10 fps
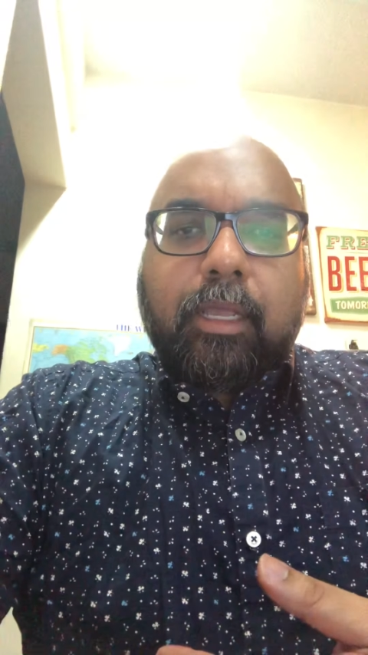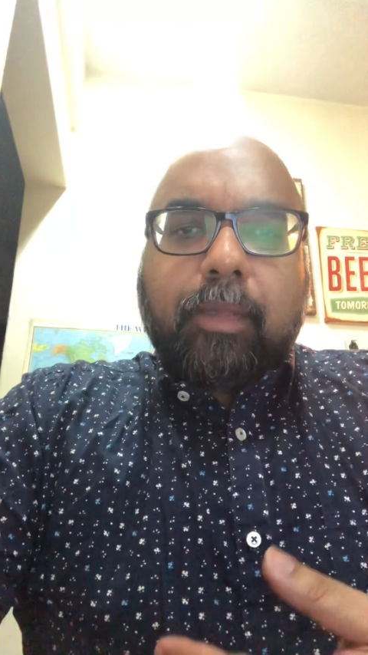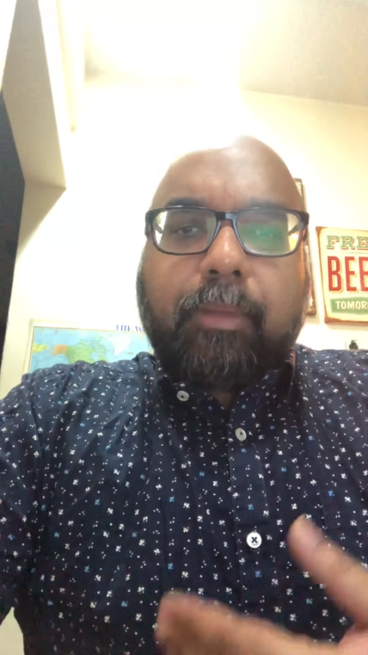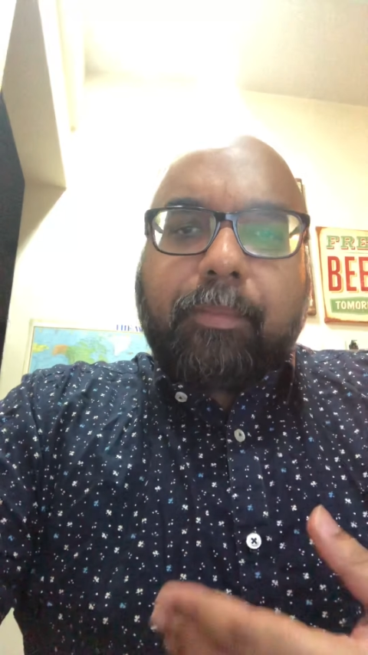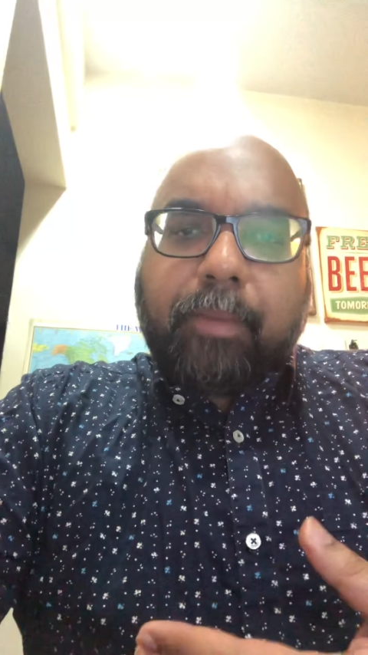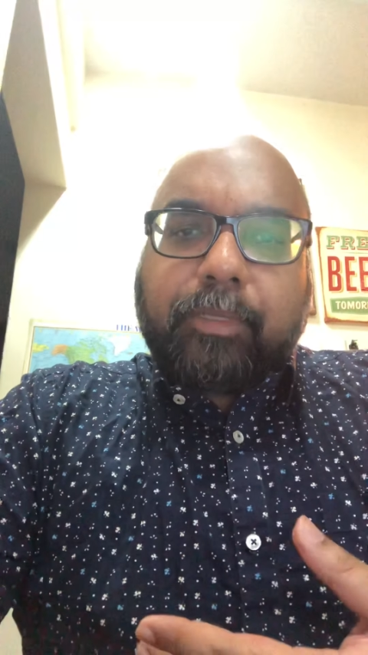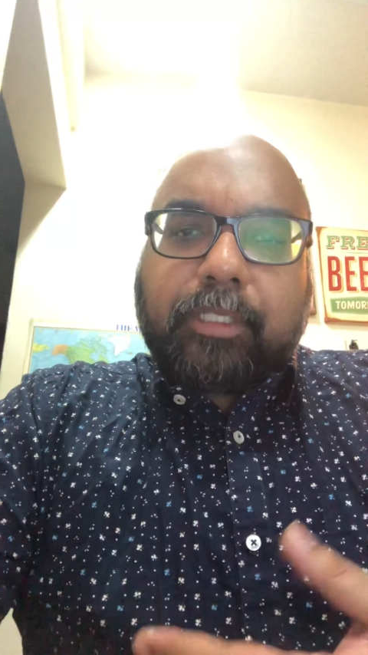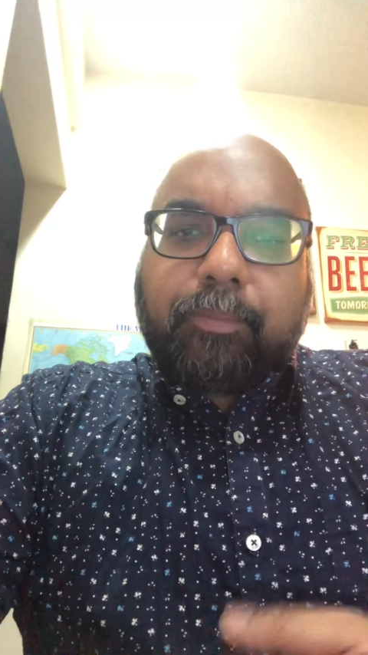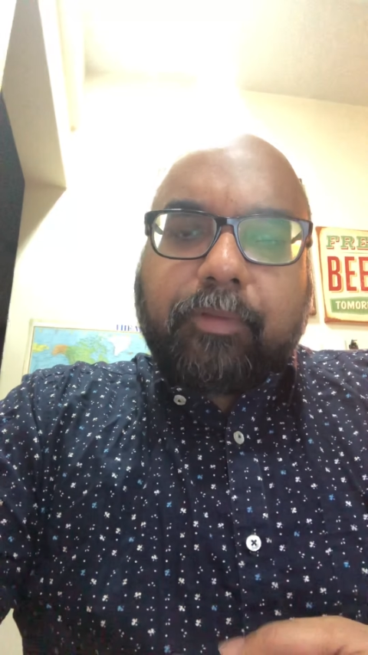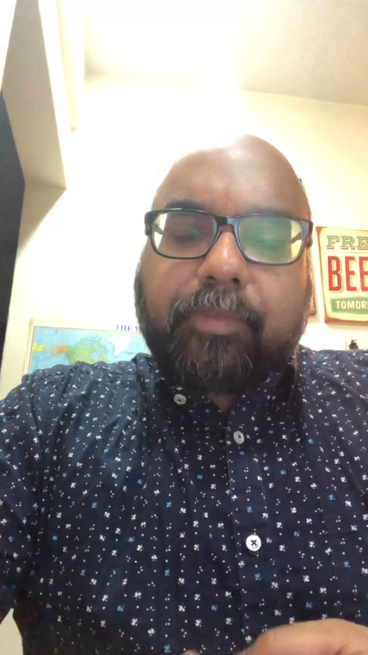But
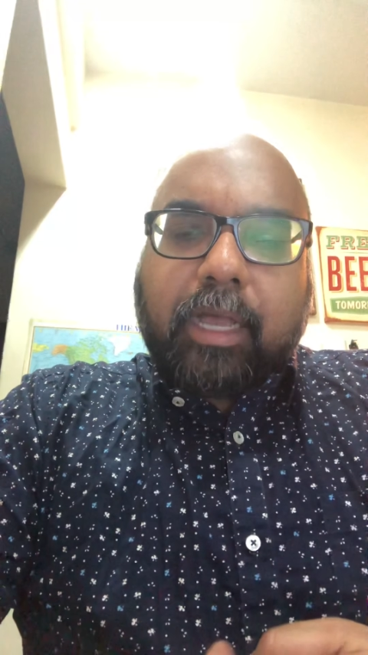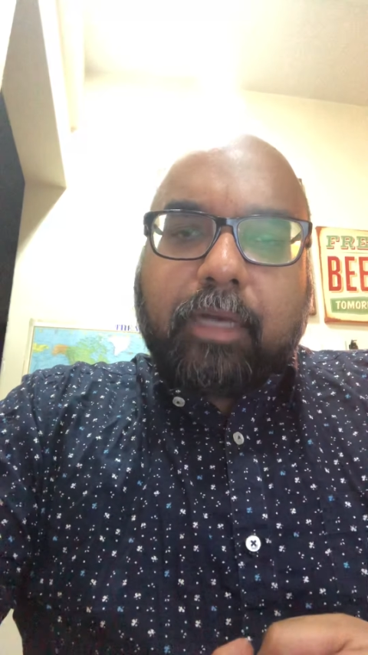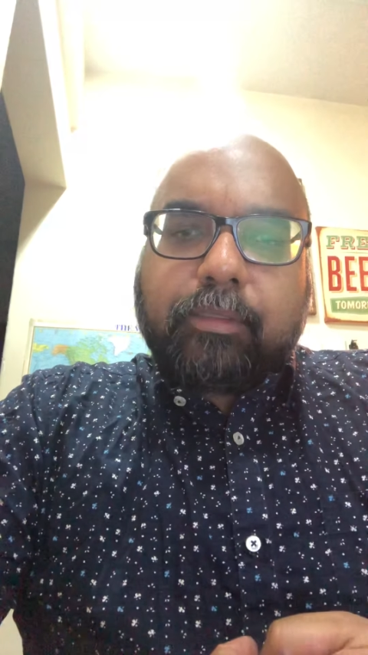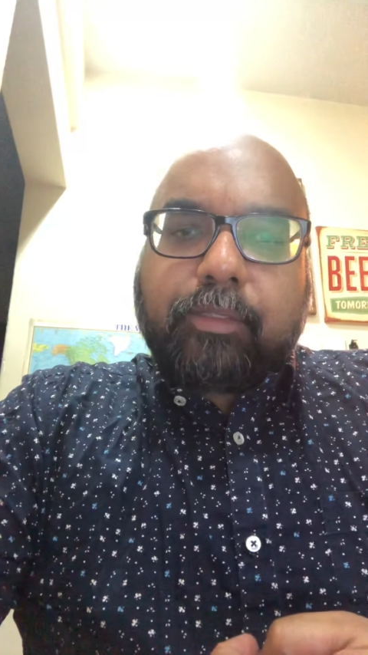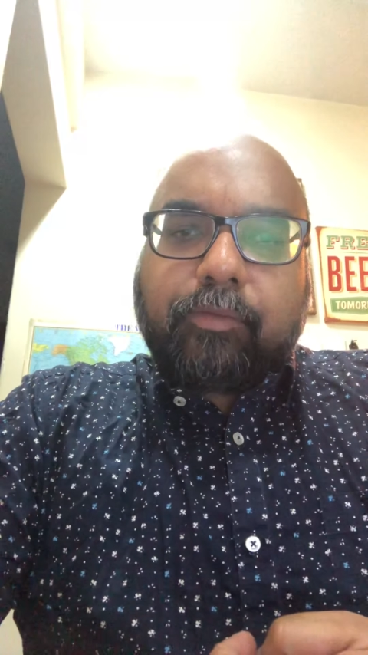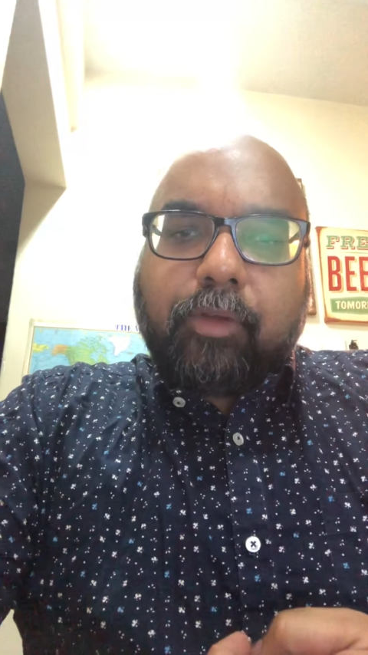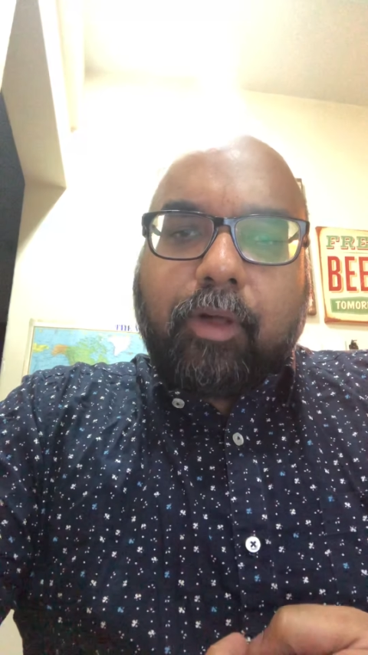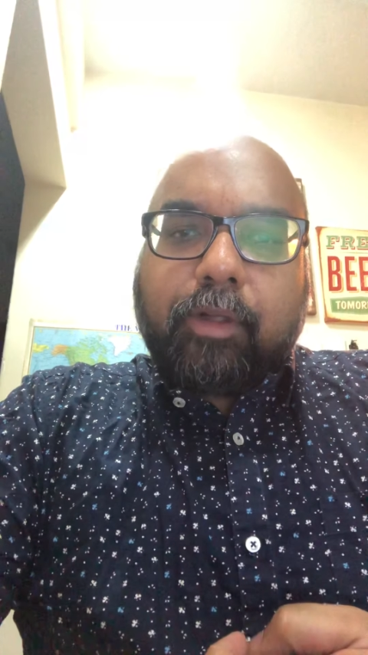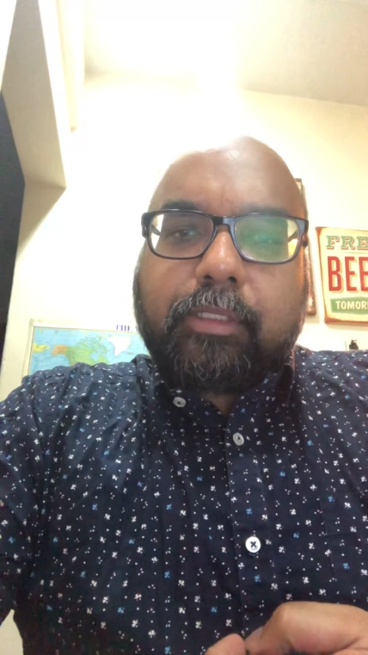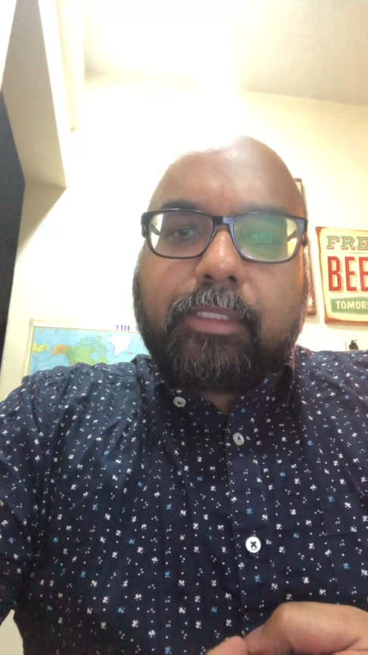membership of the House of
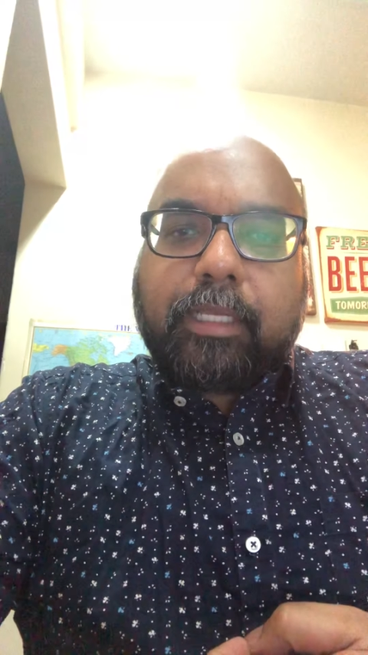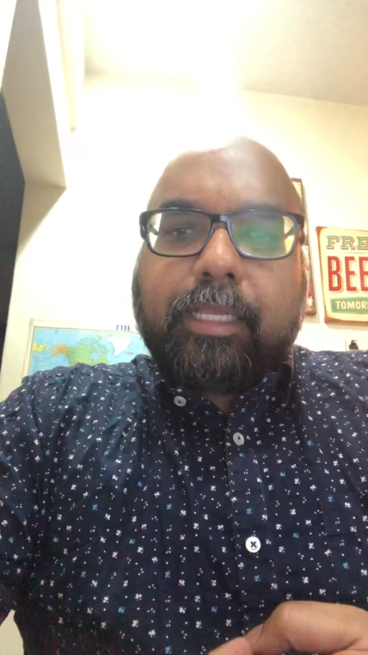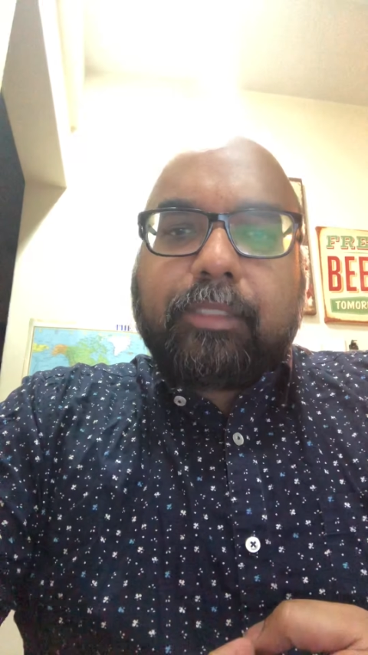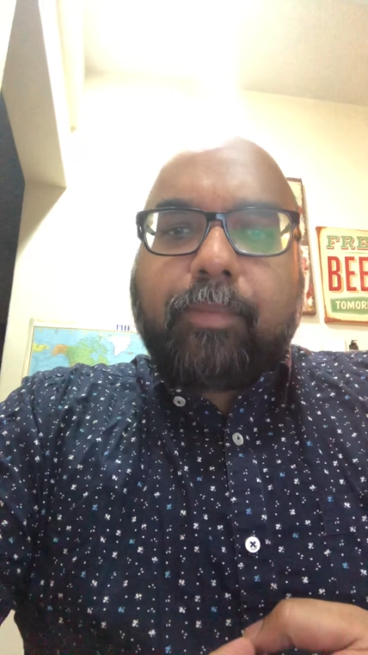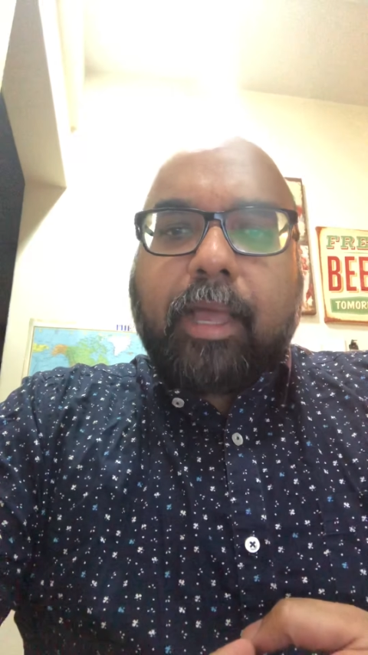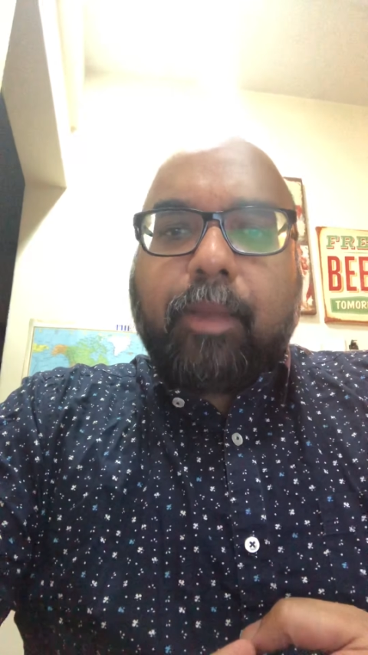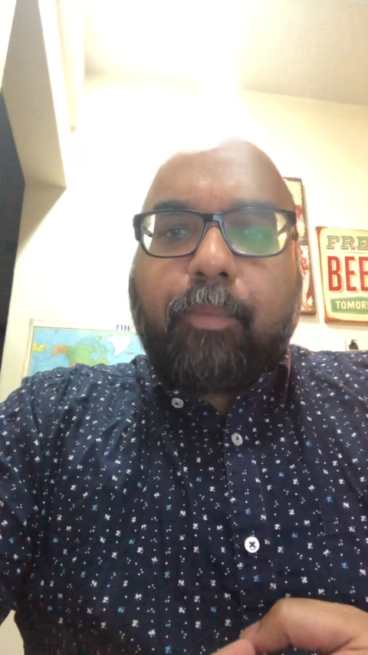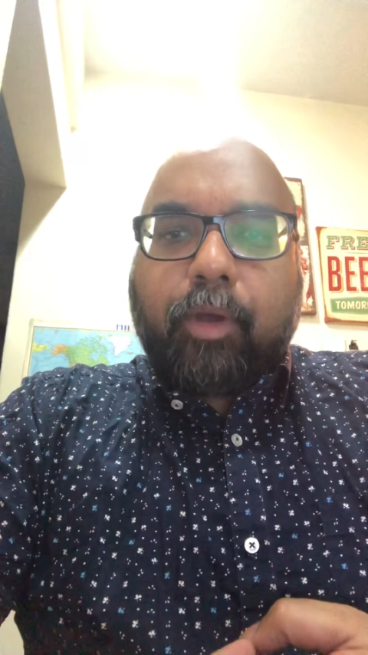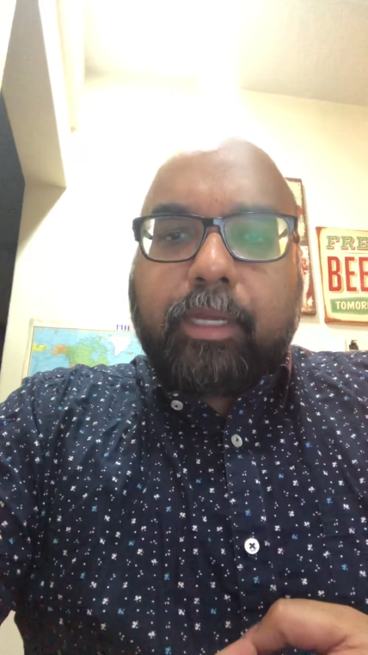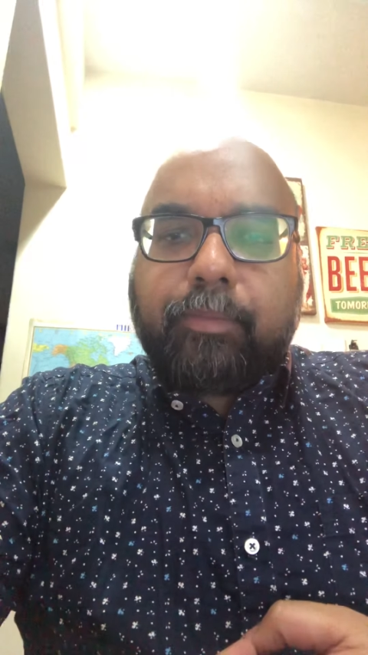Lords is by
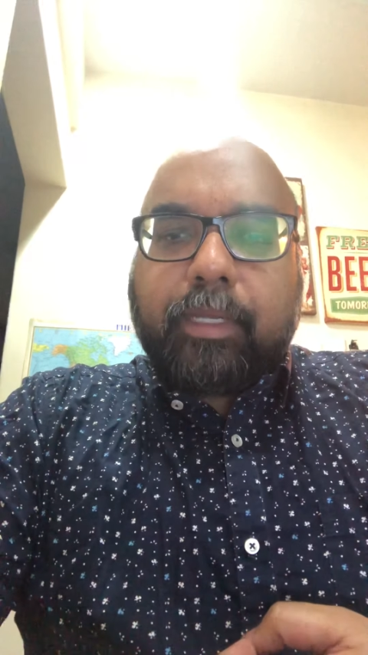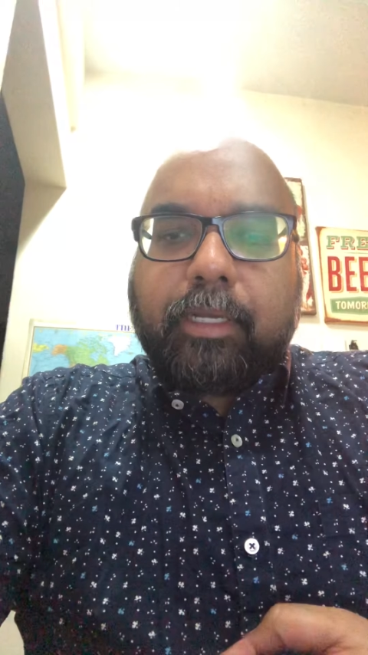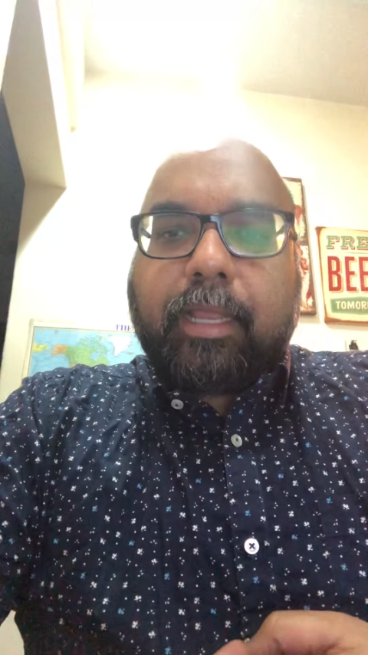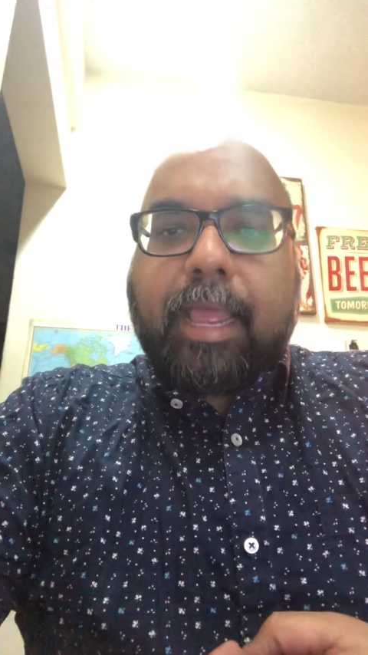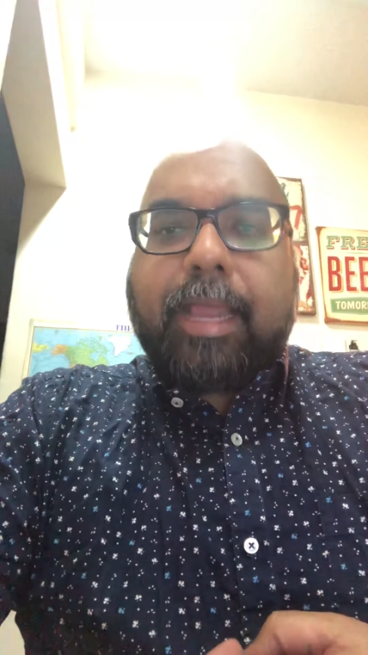appointment,